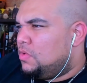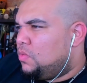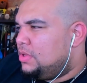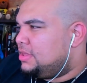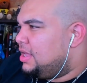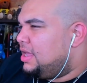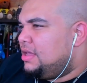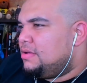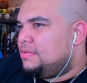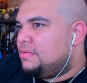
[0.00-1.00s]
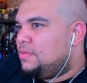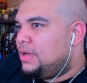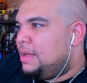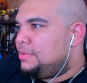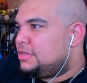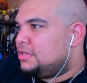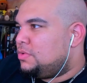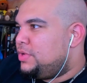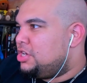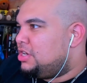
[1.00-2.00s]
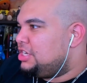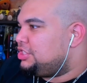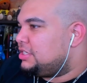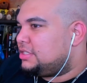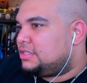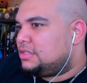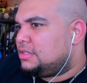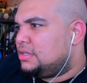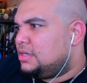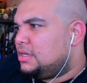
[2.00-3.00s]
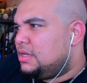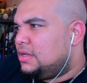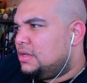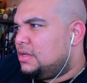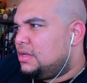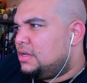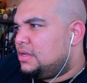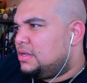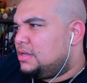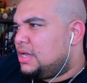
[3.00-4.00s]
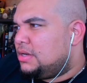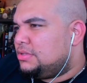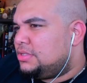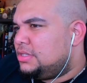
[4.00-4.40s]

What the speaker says: What the hell? What happened to the Wienerlicious? Oh, she